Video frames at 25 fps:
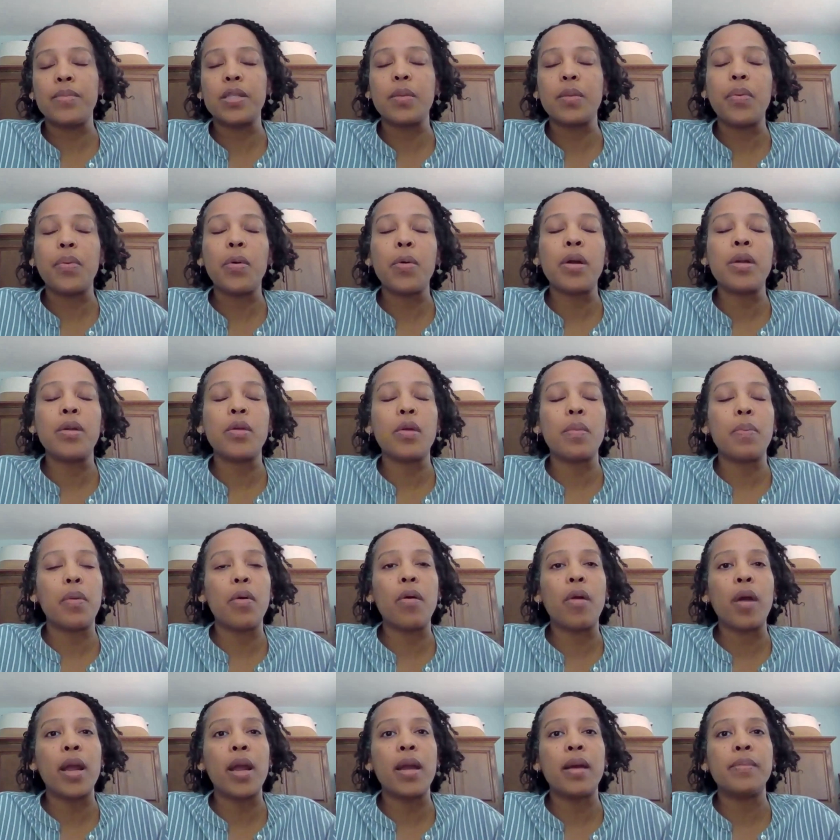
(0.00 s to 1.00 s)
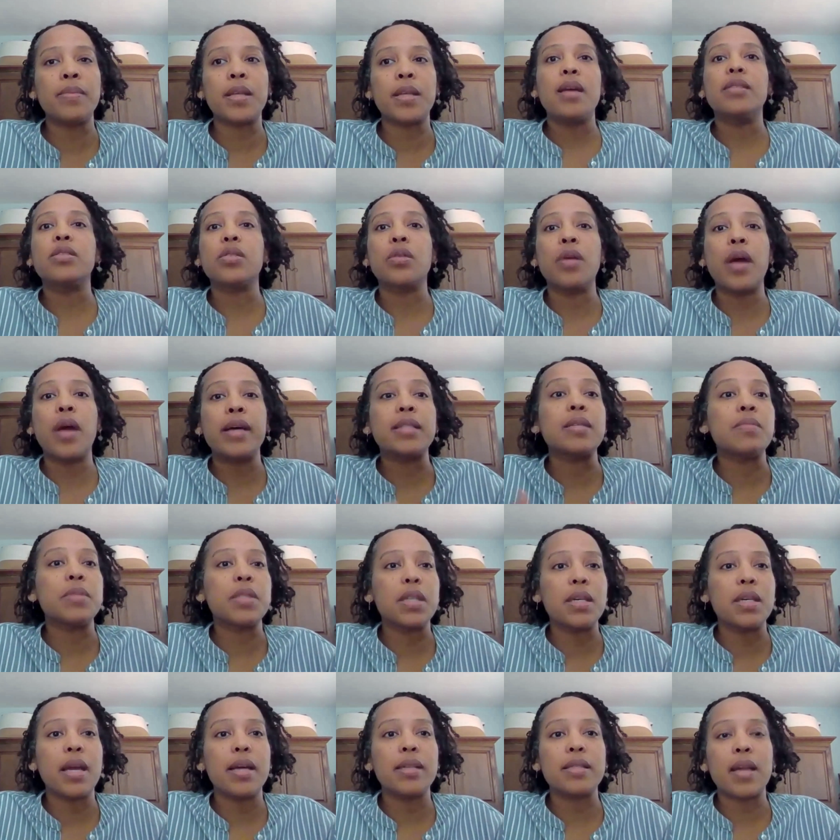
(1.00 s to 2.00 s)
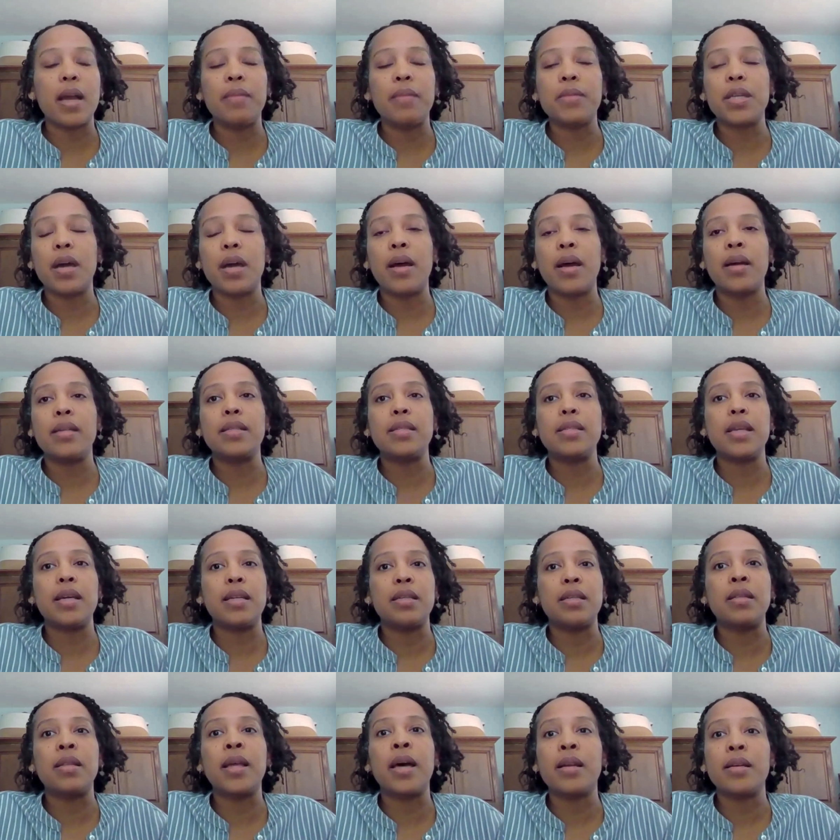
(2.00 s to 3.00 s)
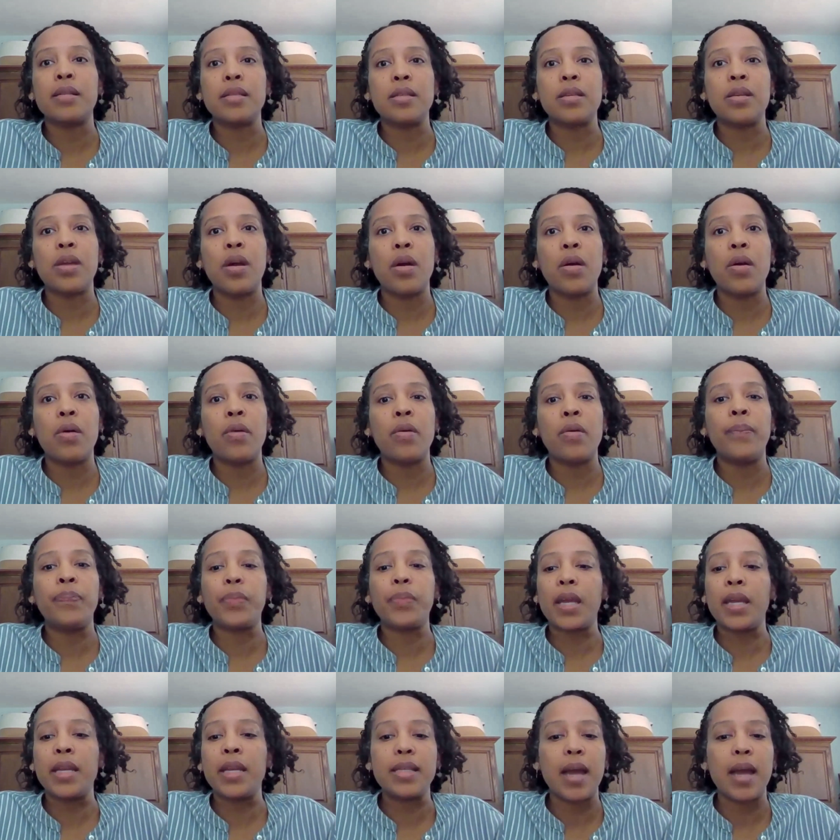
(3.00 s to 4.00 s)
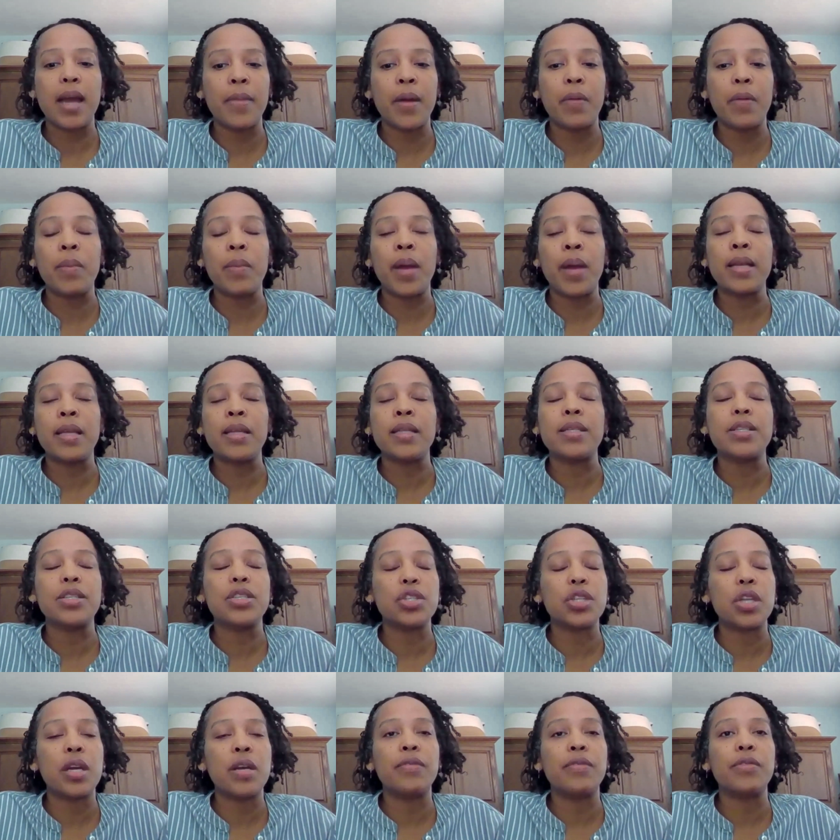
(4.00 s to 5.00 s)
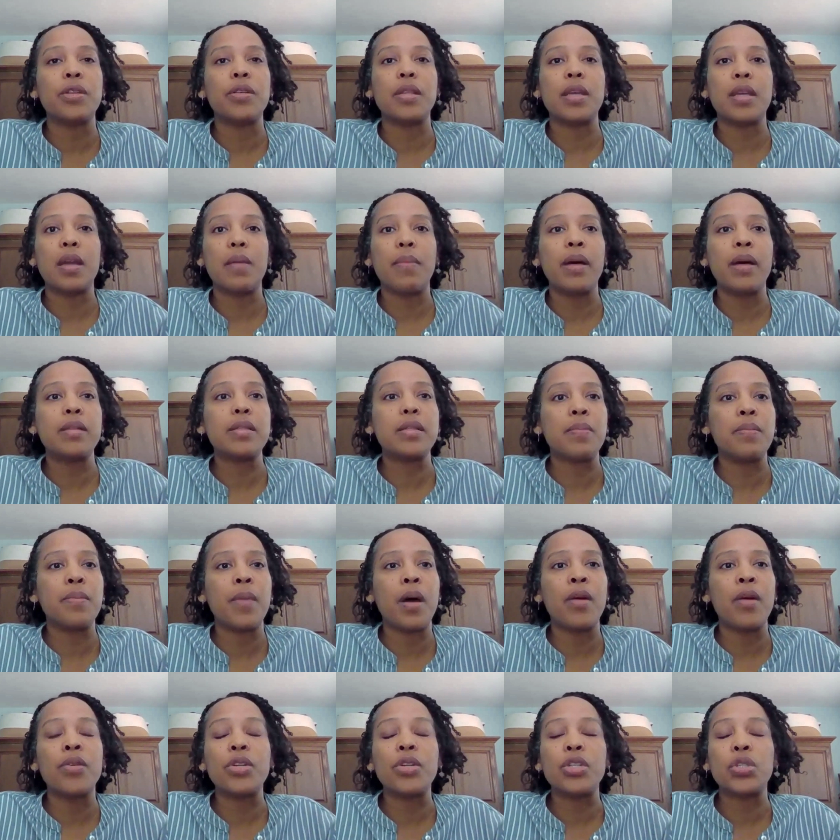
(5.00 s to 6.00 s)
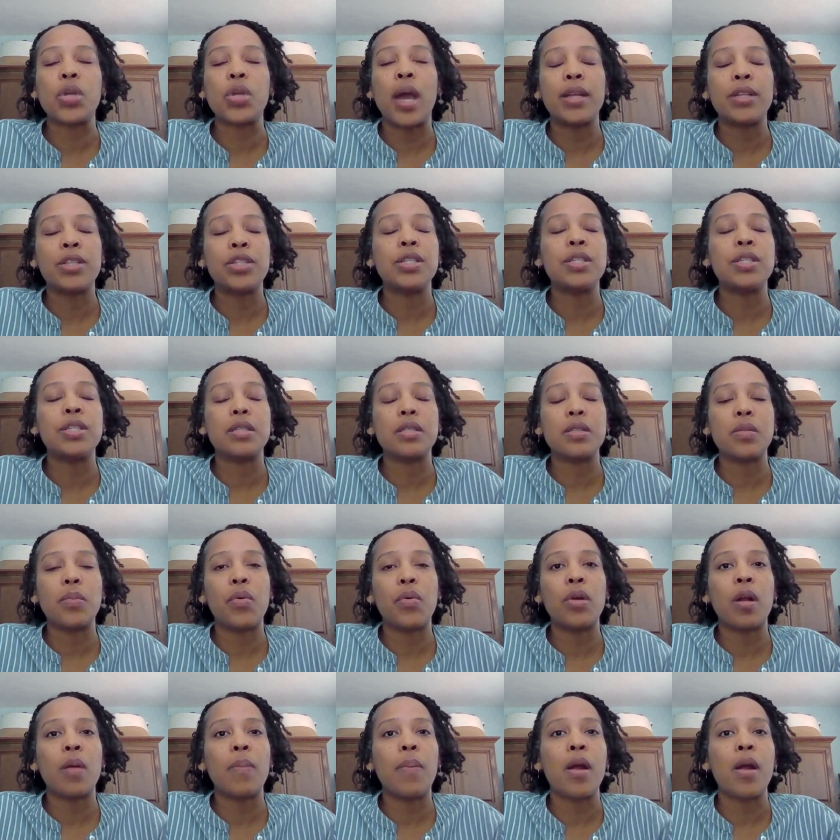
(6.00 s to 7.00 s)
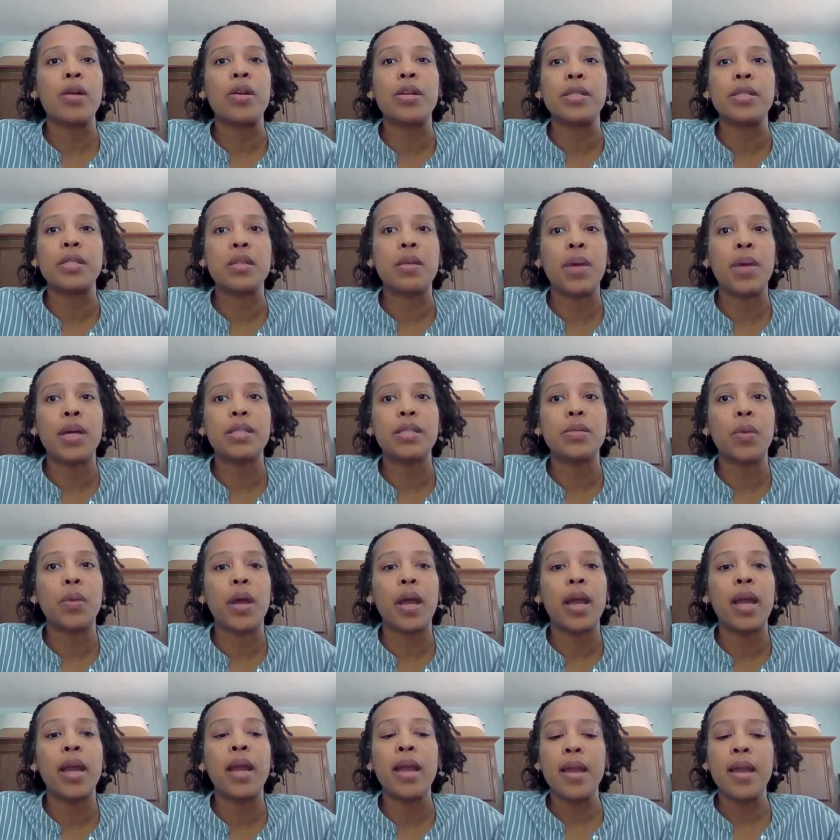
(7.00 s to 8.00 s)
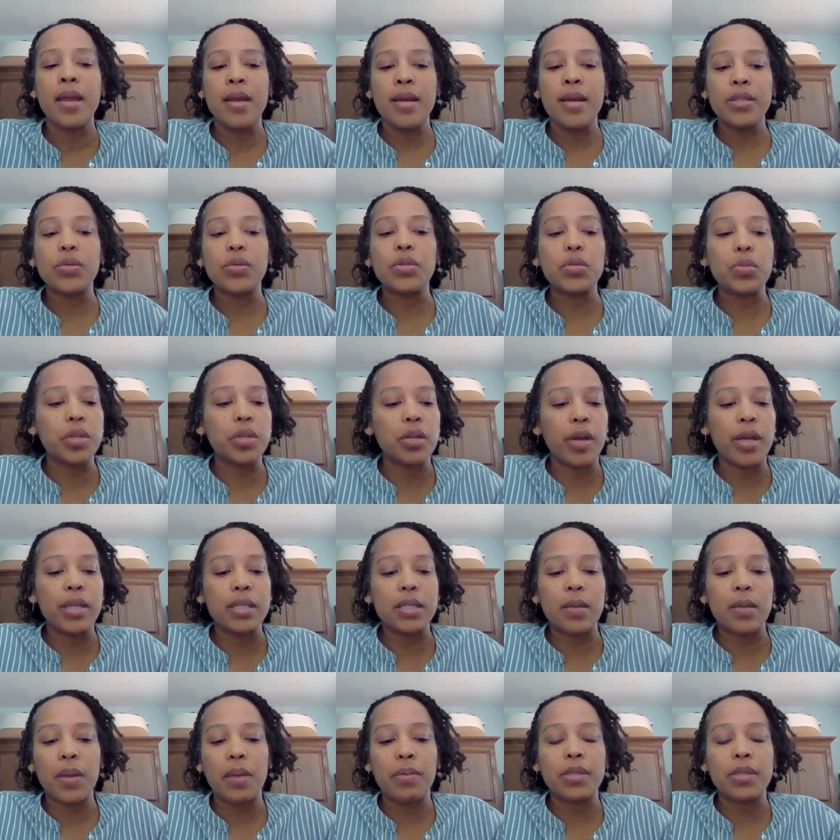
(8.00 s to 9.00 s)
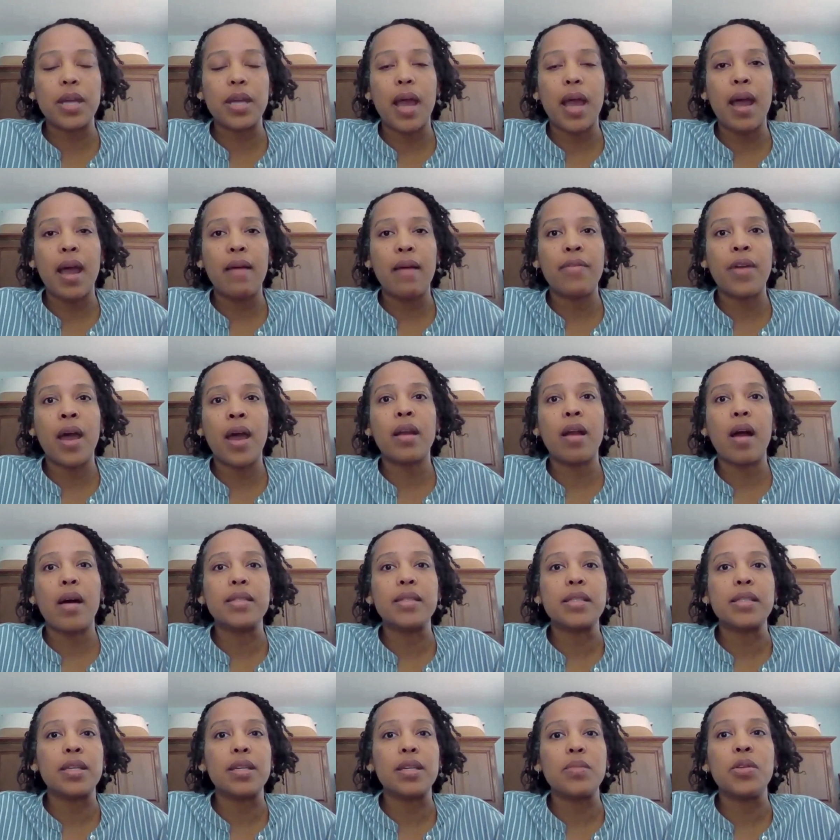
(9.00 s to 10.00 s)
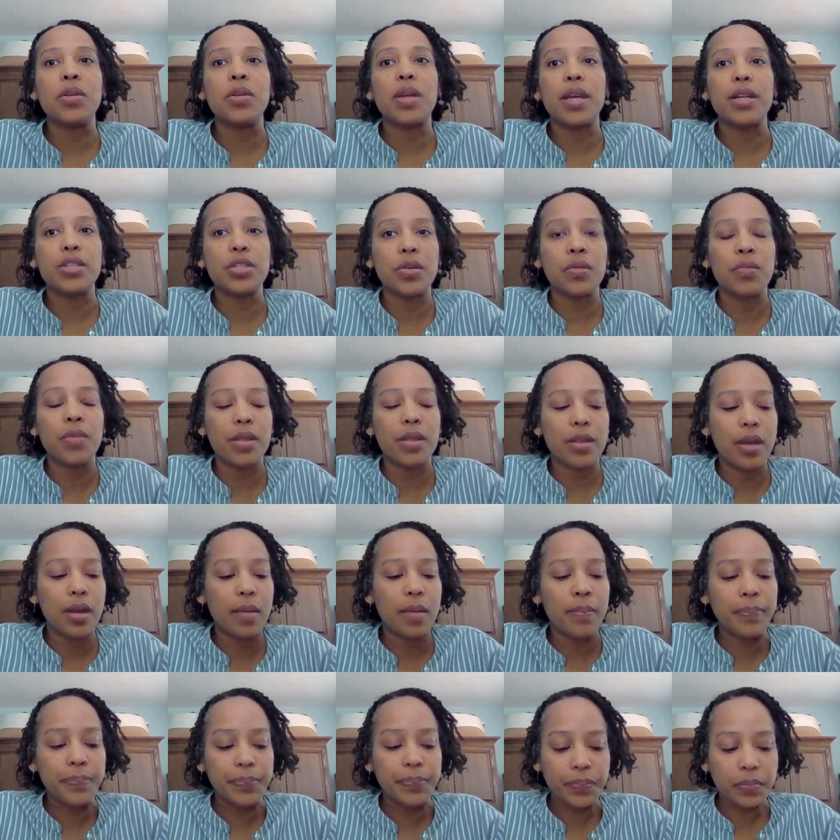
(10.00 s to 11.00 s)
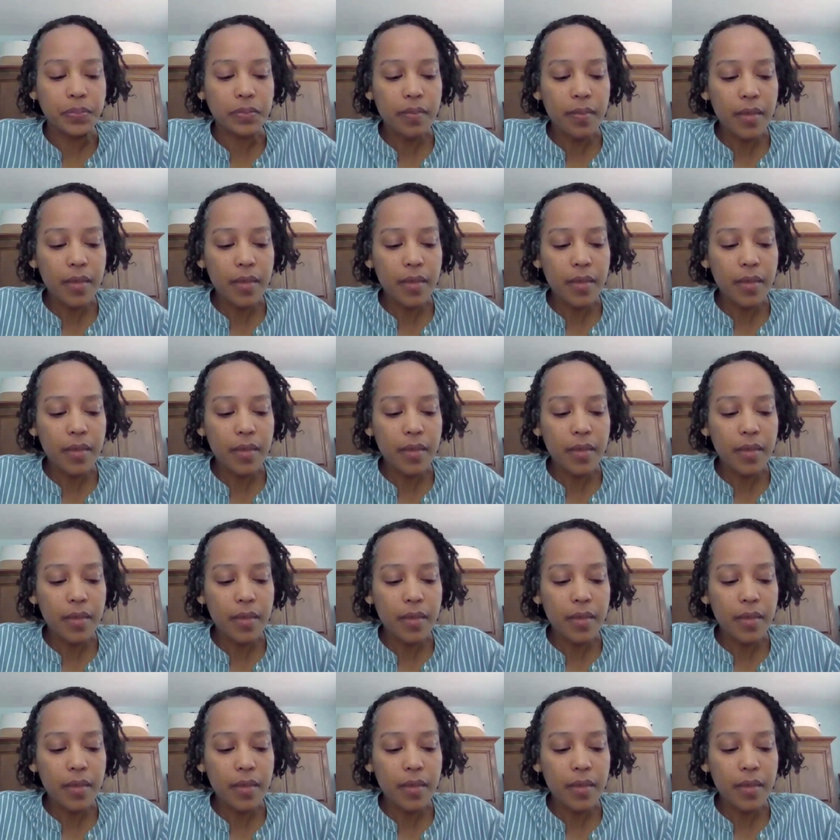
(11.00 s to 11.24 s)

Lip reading: support or programs. And so SMT has come to us and let us know anytime that we might need to shift or think about some other strategy to support our partners in the best way. So it's really great to be able to have that constant communication with them.